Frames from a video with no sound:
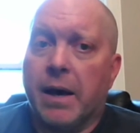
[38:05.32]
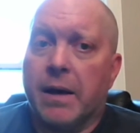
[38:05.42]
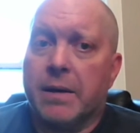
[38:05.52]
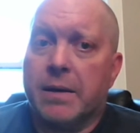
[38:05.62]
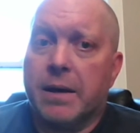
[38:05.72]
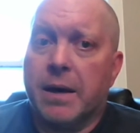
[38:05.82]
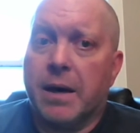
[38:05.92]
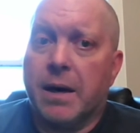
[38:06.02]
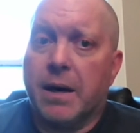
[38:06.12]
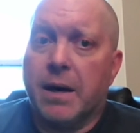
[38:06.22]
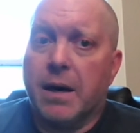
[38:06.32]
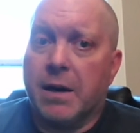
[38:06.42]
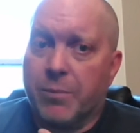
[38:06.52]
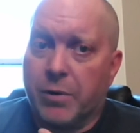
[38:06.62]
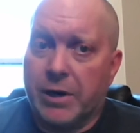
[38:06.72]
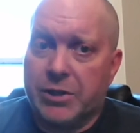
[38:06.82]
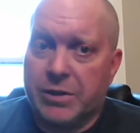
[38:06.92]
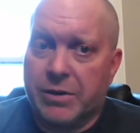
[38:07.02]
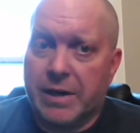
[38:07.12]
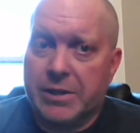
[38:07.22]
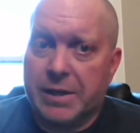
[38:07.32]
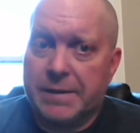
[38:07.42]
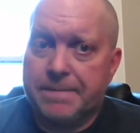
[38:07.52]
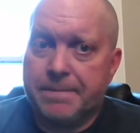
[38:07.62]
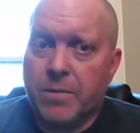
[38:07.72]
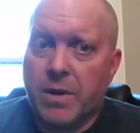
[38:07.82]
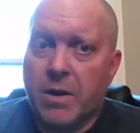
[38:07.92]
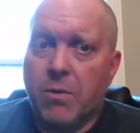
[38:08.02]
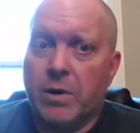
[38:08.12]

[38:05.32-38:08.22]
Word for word: and uh, a compression dressing